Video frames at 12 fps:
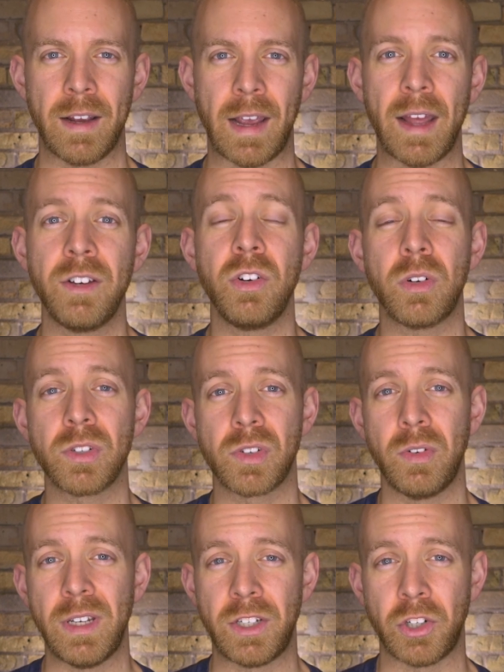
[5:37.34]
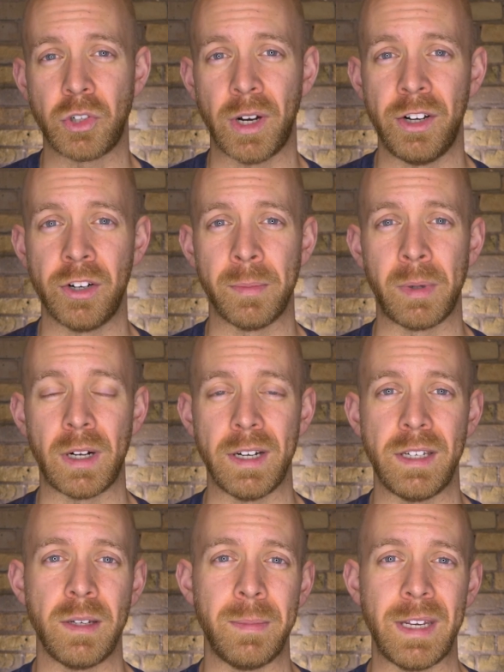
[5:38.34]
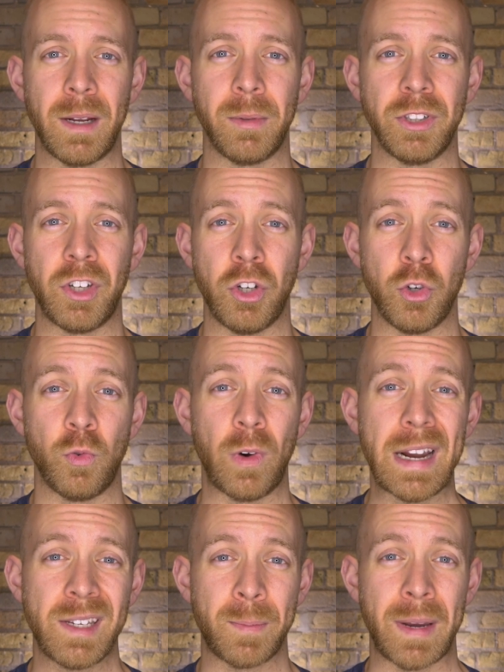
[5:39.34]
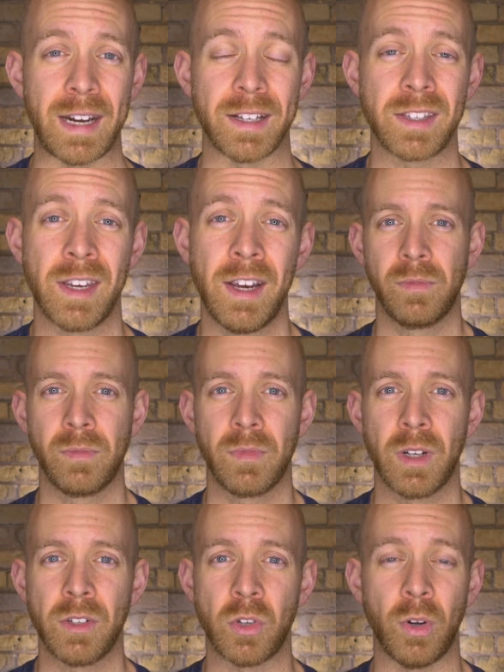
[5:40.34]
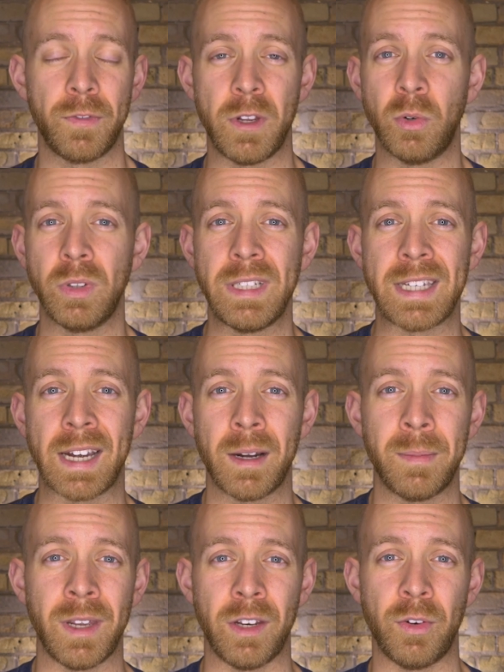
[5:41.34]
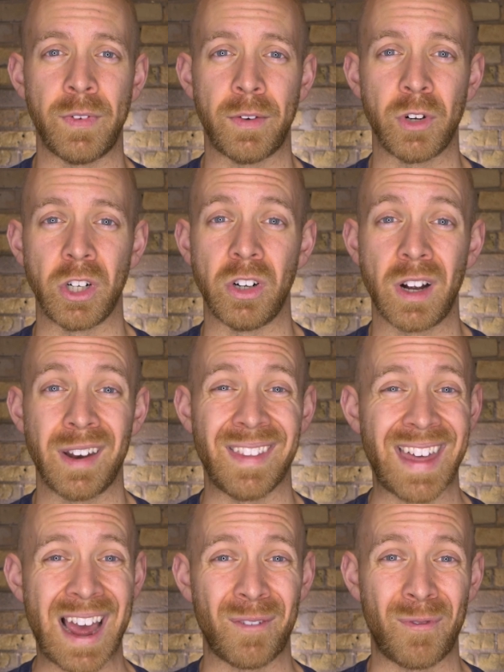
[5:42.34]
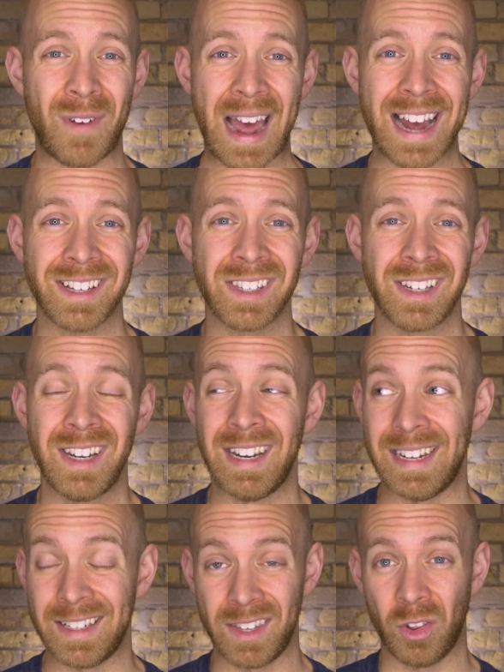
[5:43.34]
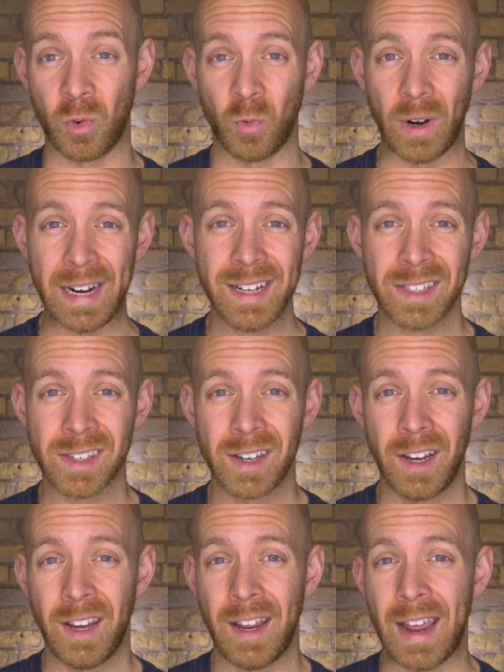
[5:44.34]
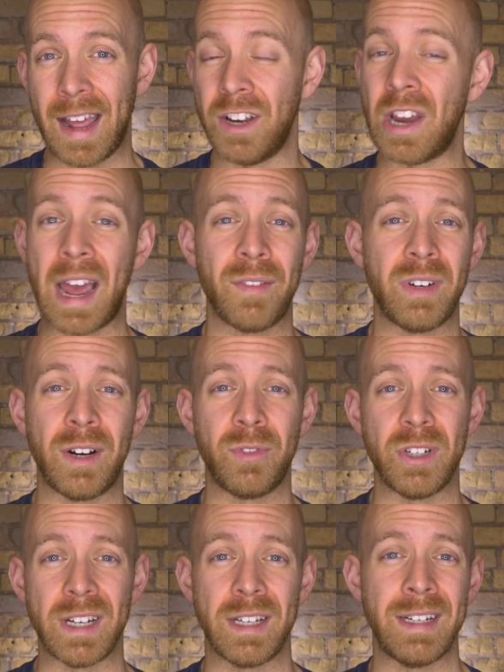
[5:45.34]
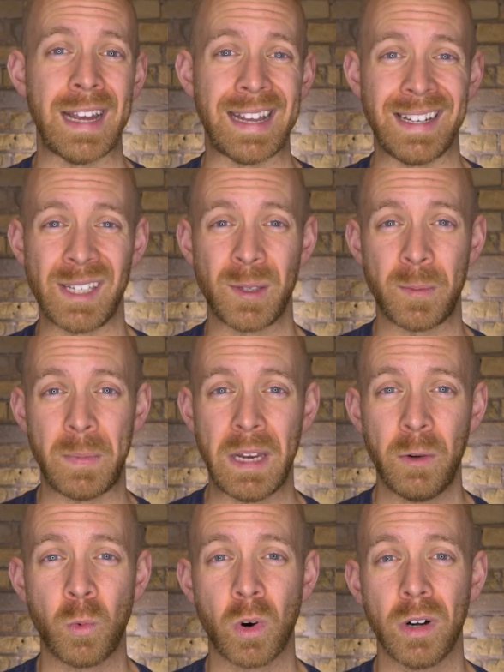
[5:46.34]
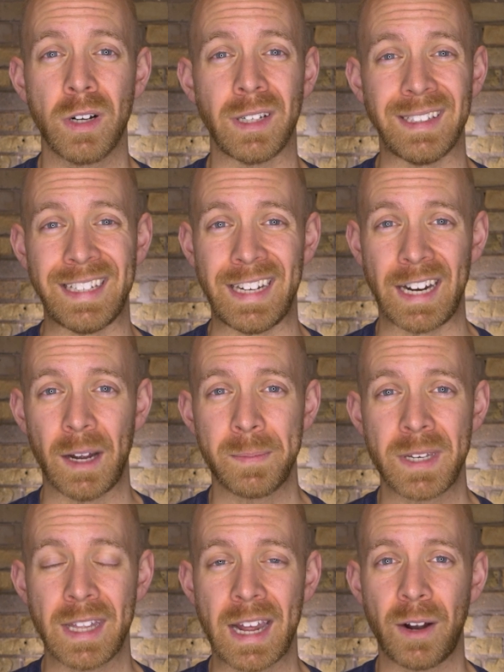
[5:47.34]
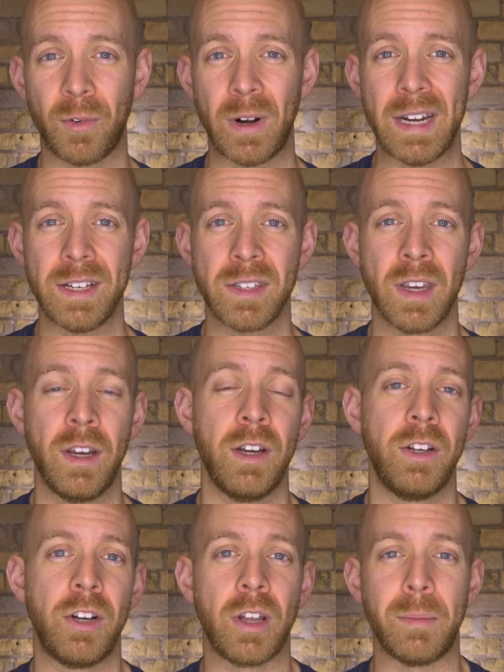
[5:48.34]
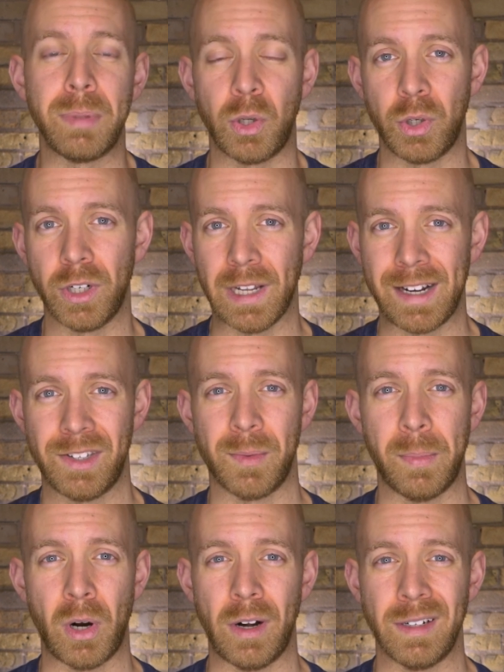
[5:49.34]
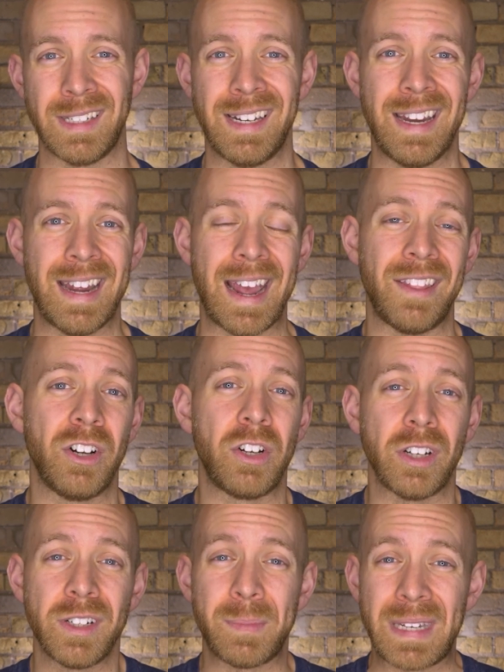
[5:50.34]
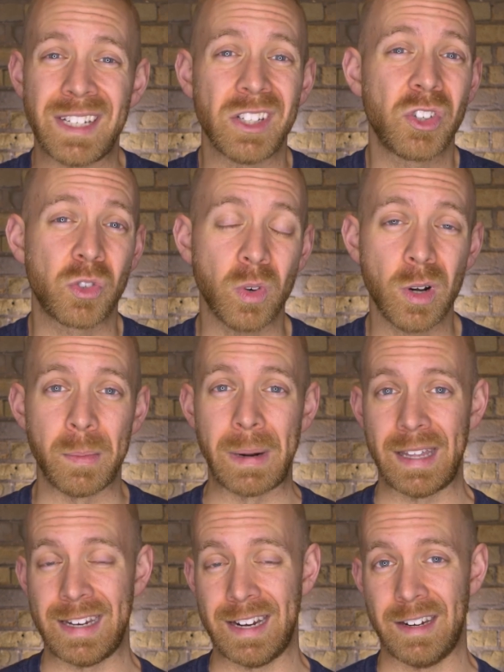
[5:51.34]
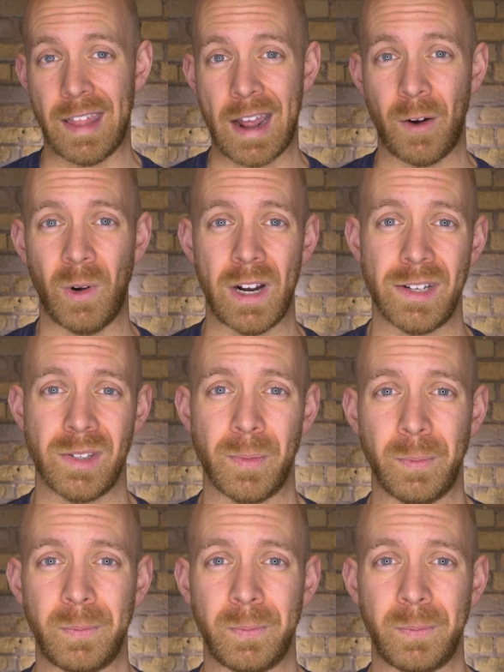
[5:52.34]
And you also need to train your body to be able to do race pace. So if the only time that you've ever gone that fast is in the race, and you haven't ever done any speed work leading up to that race, you're gonna blow your legs apart, and they're gonna be destroyed by the end of that race.